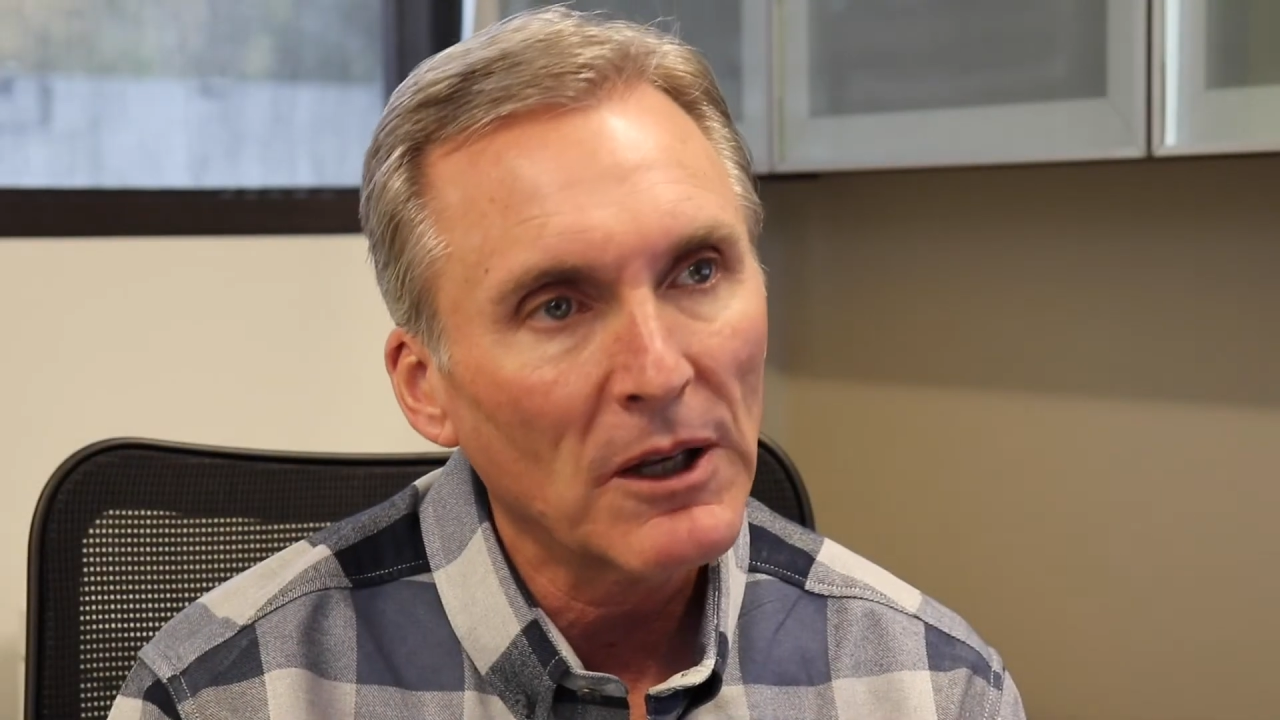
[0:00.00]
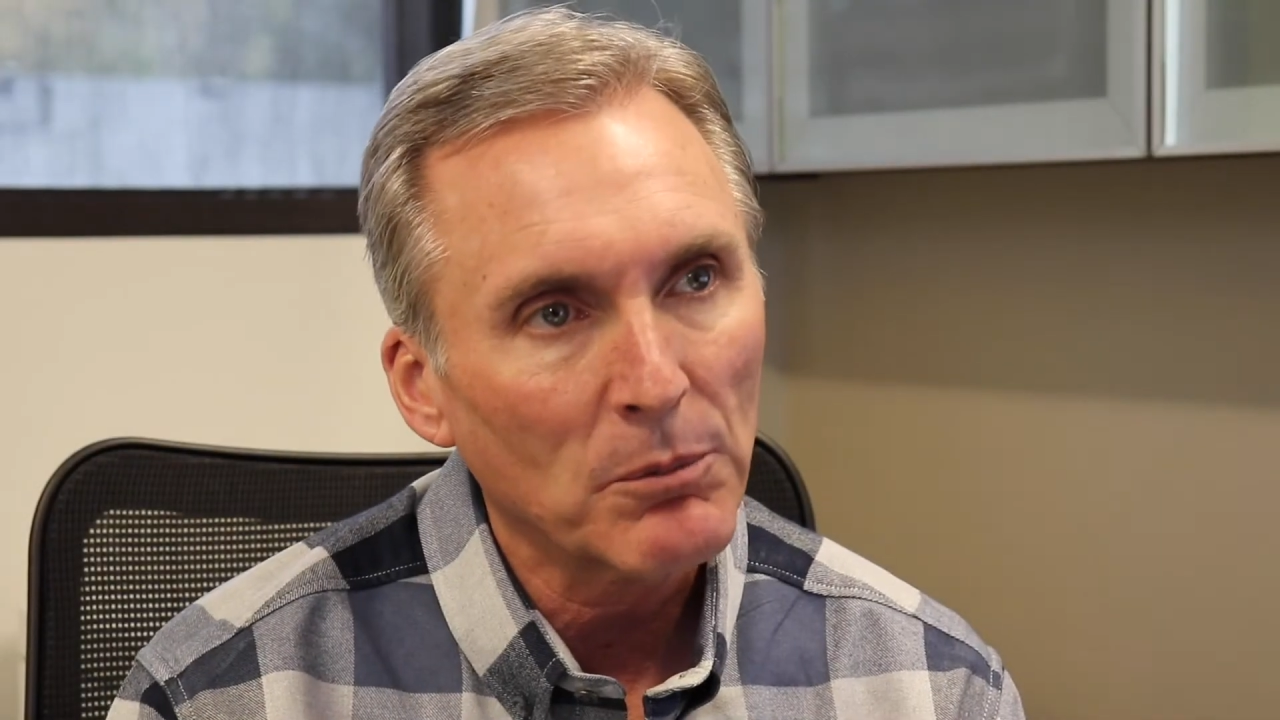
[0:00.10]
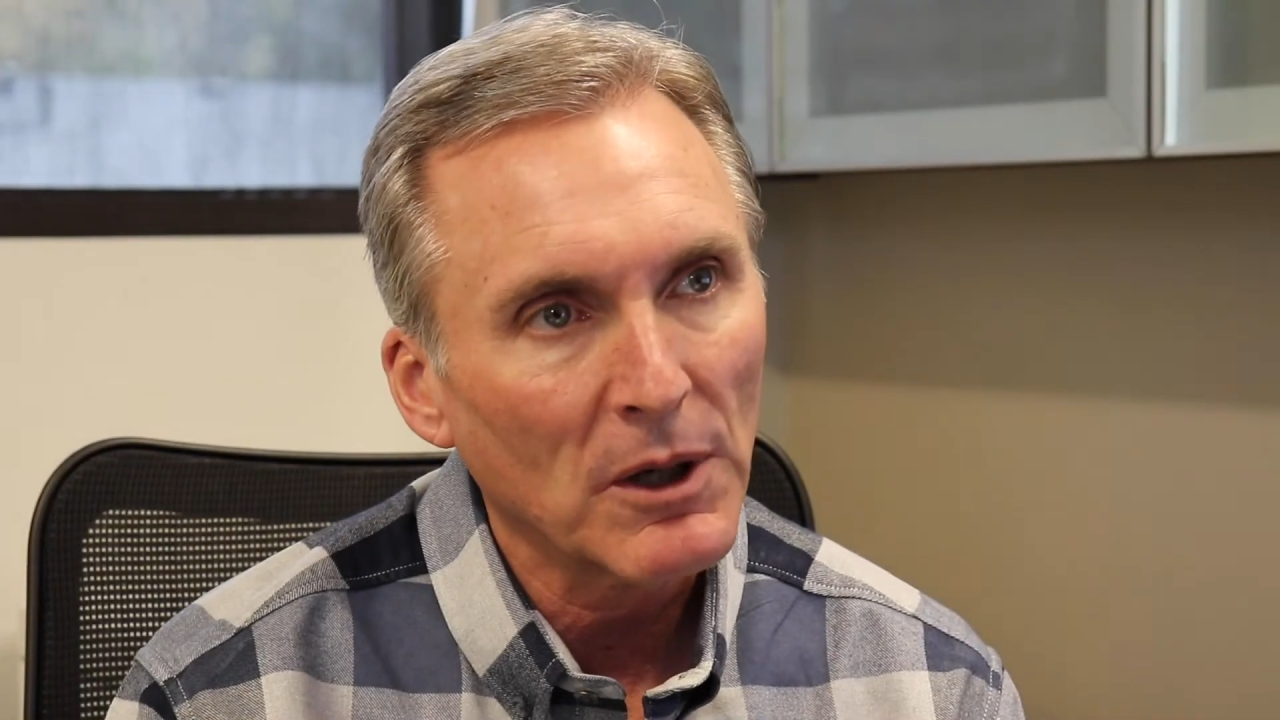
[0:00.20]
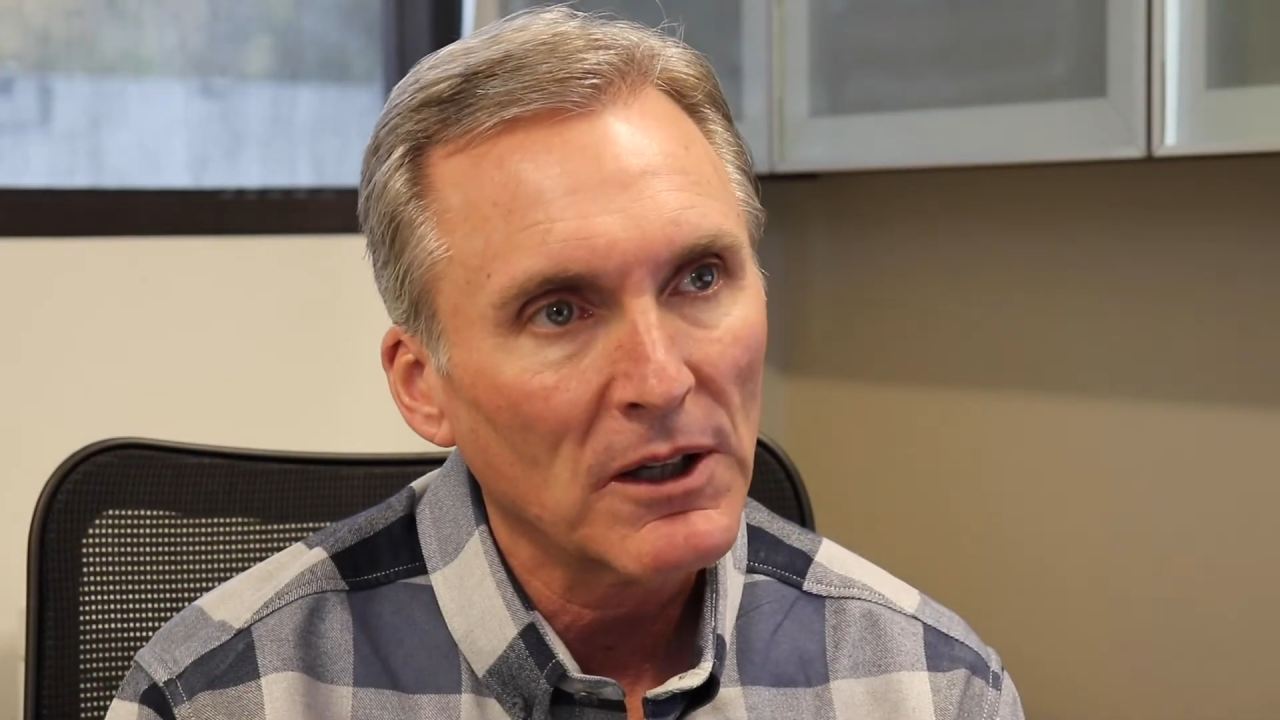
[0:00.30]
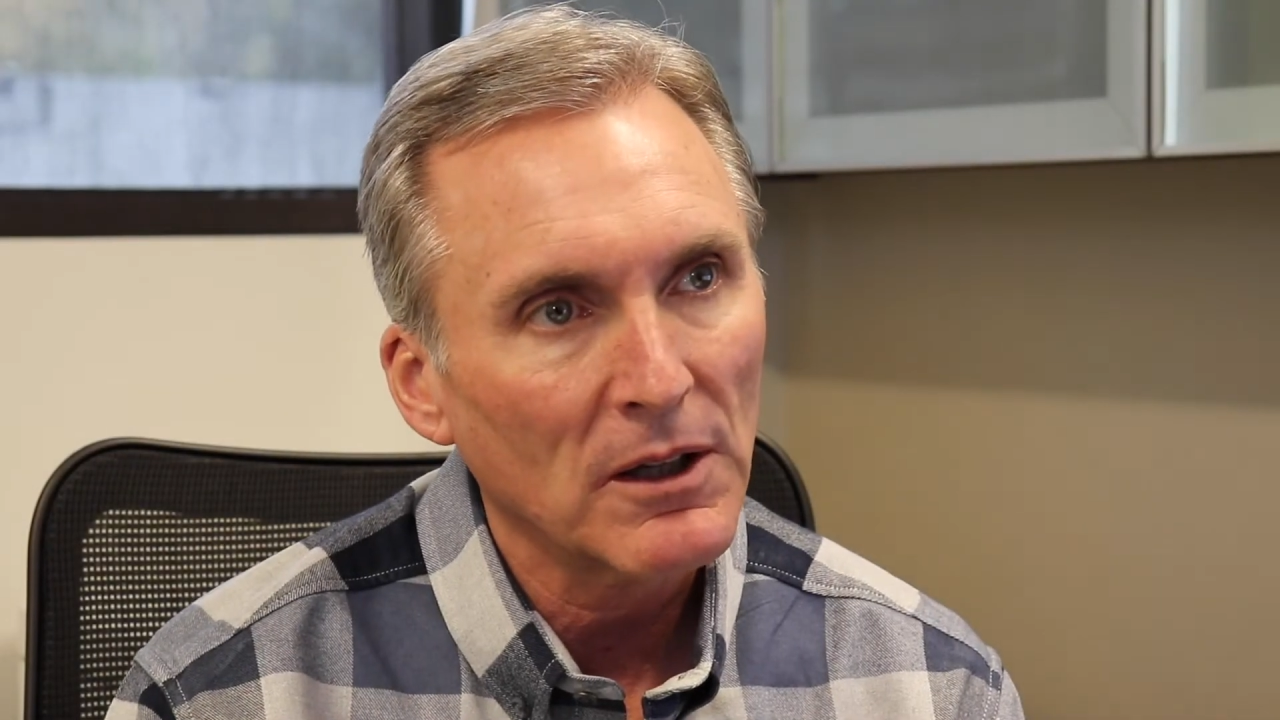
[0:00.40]
make
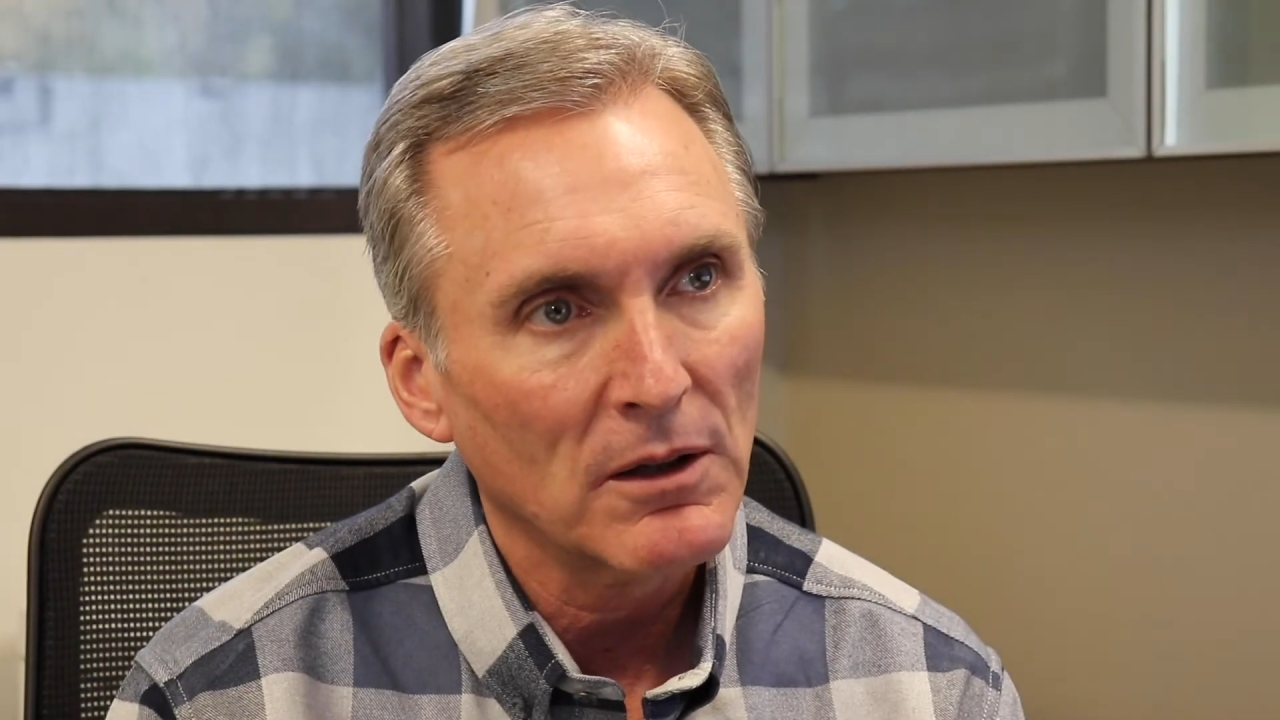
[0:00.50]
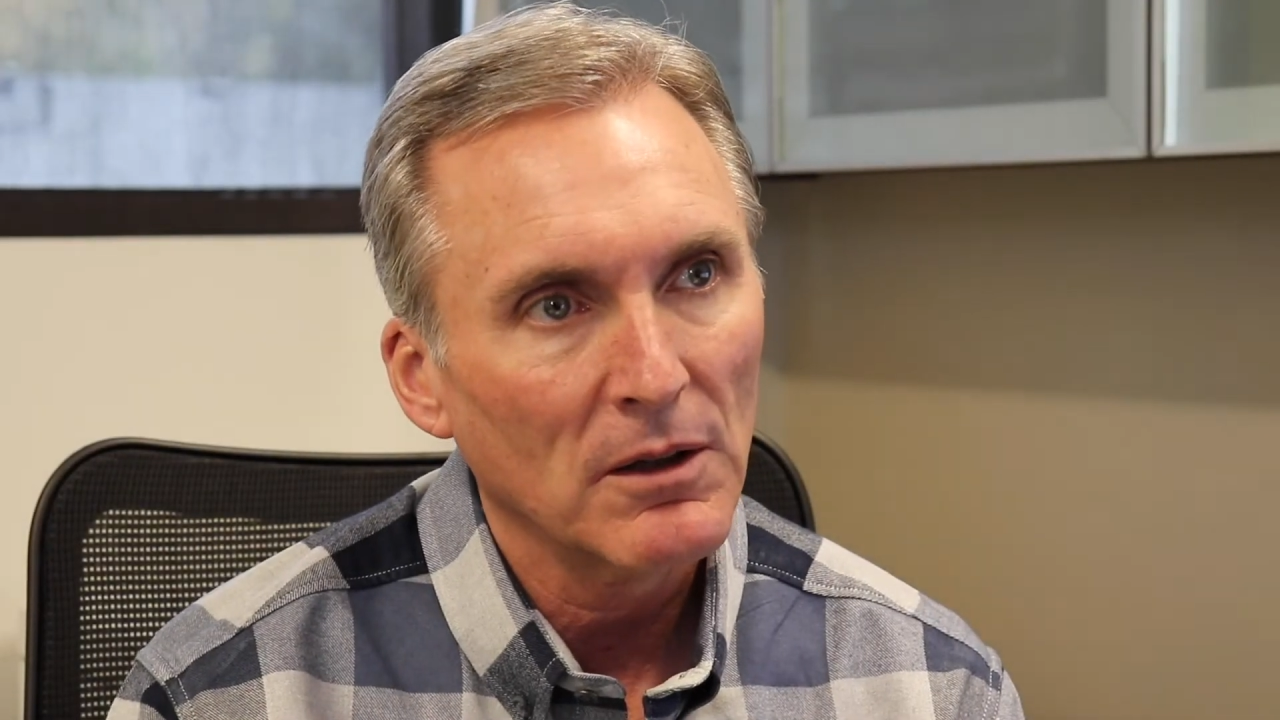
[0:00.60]
money